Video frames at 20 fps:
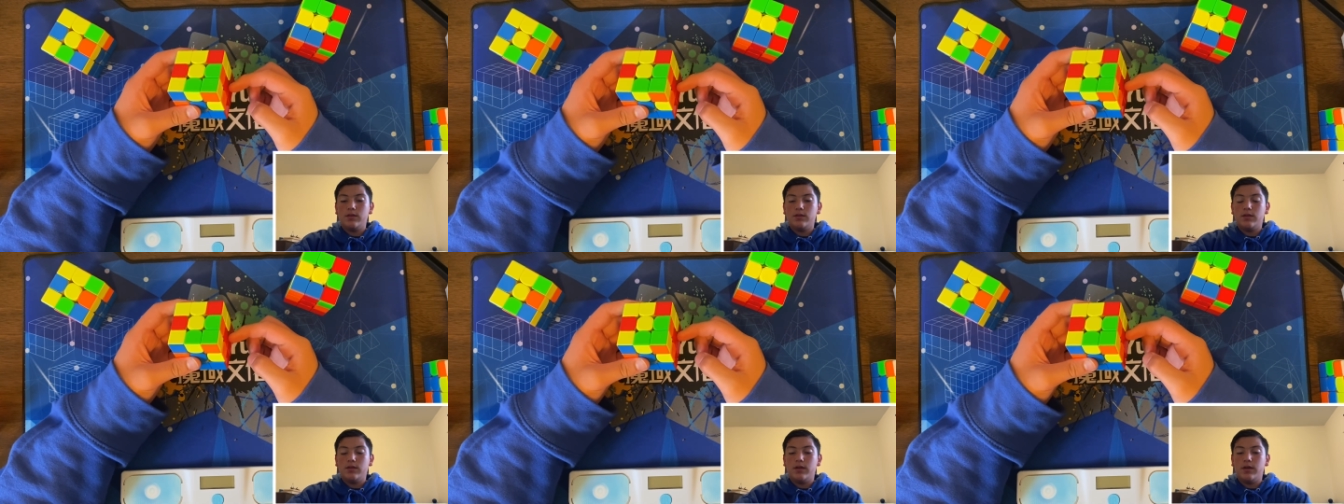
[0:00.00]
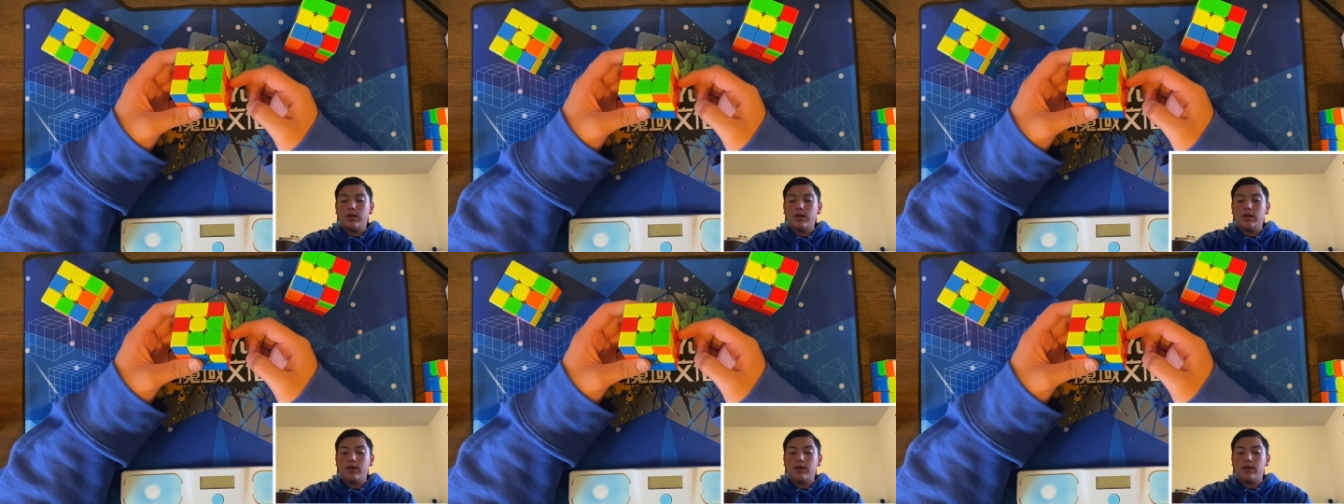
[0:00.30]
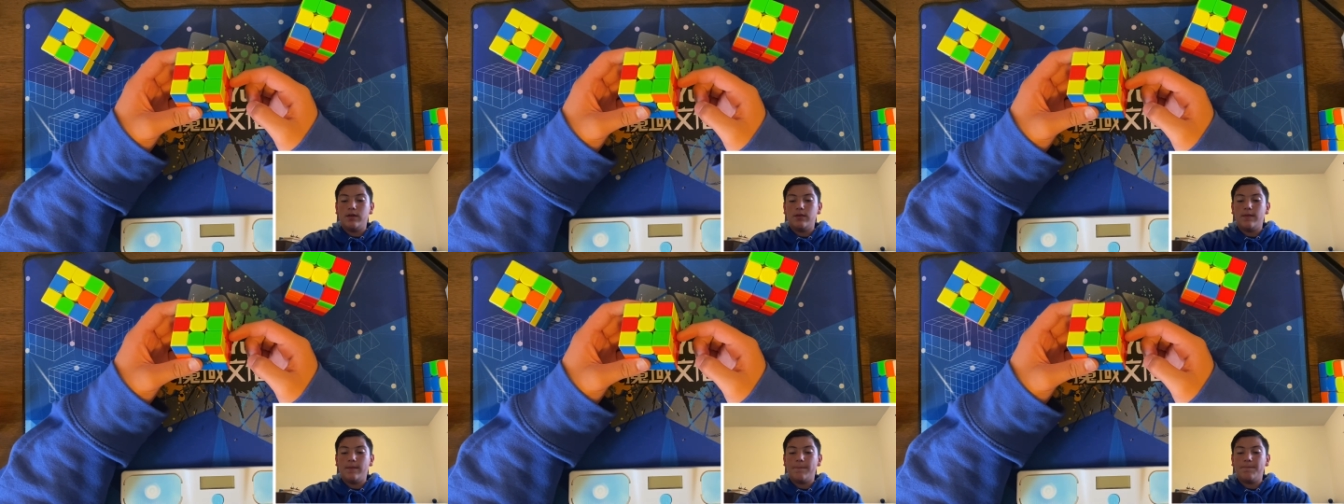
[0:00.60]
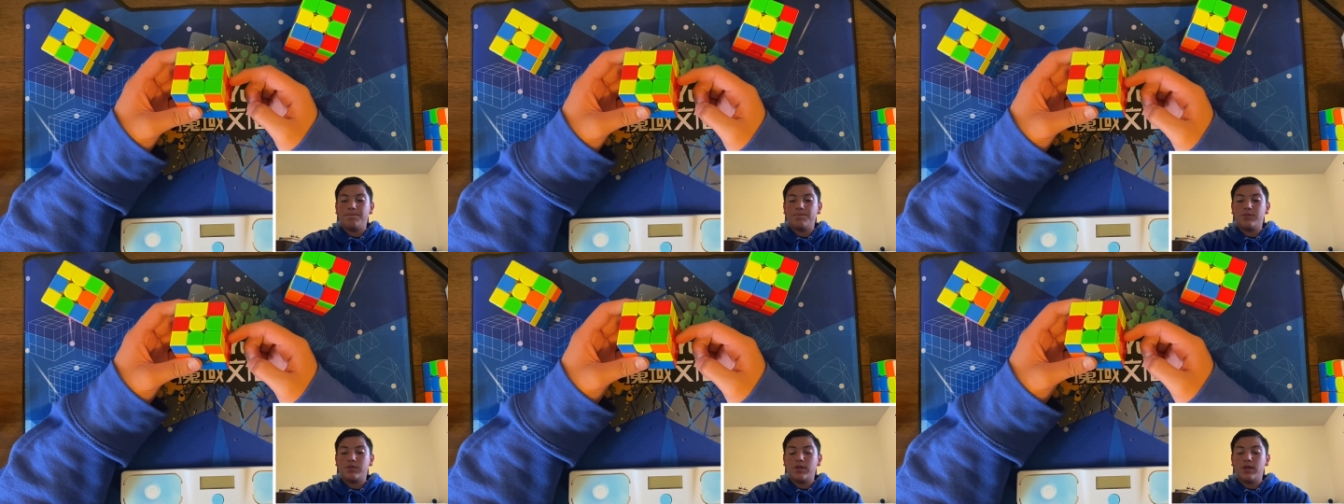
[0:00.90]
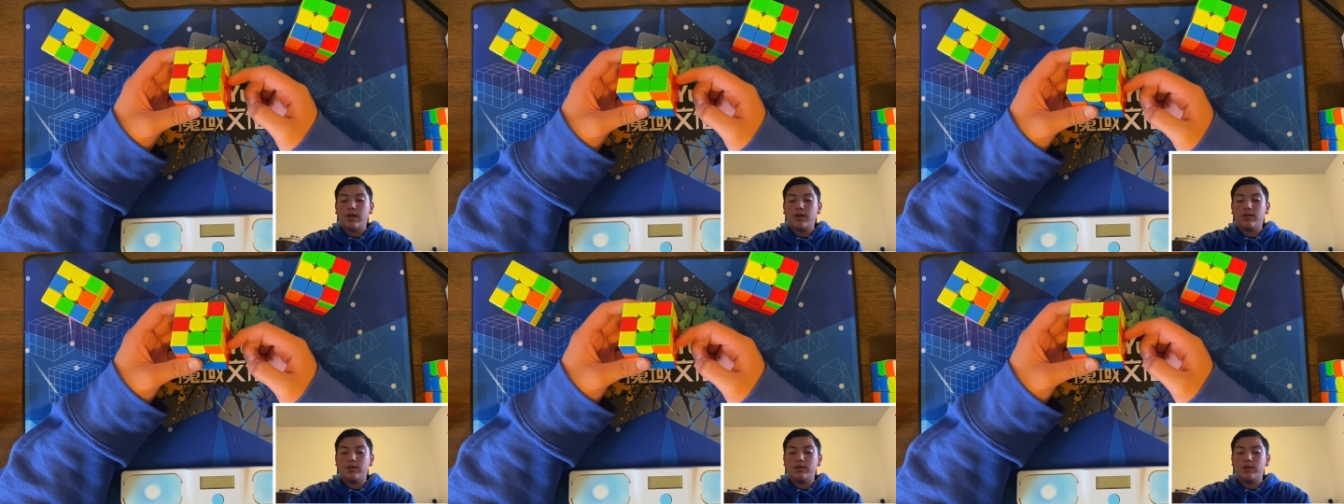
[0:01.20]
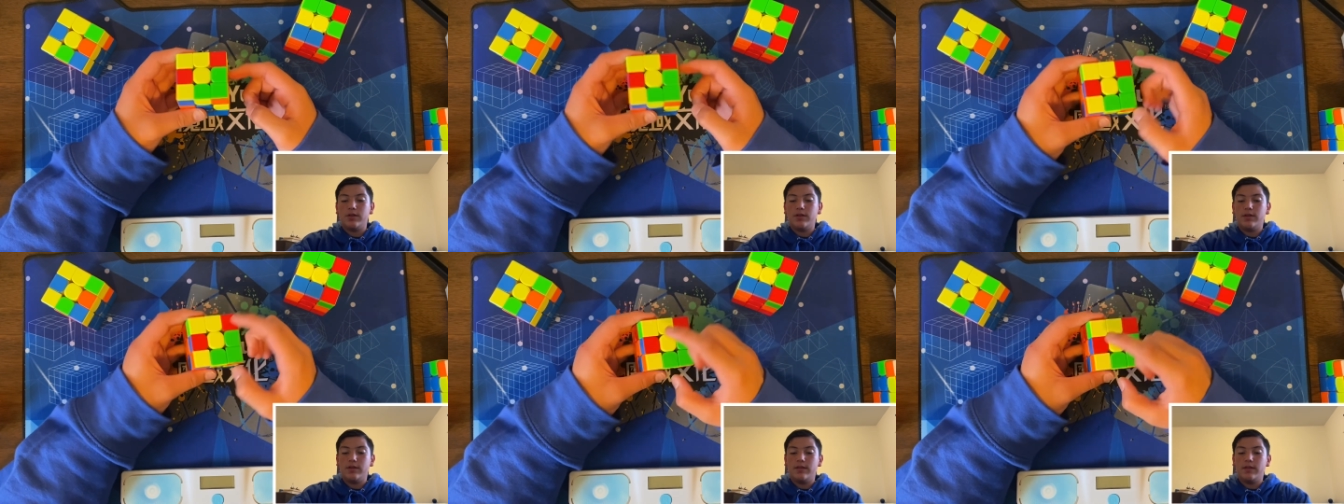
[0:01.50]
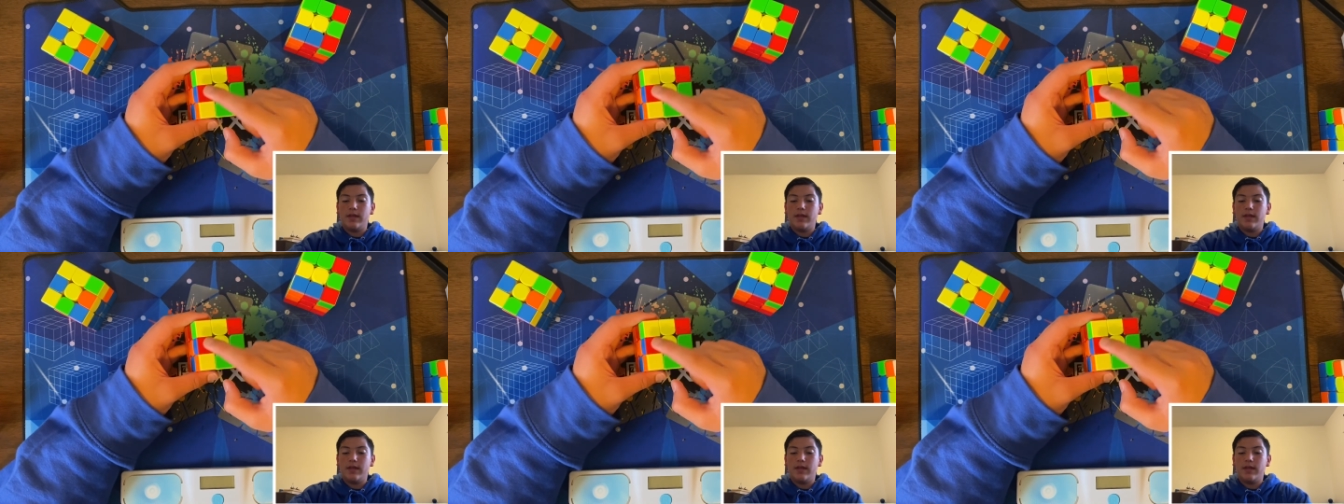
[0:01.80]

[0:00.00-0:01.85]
the color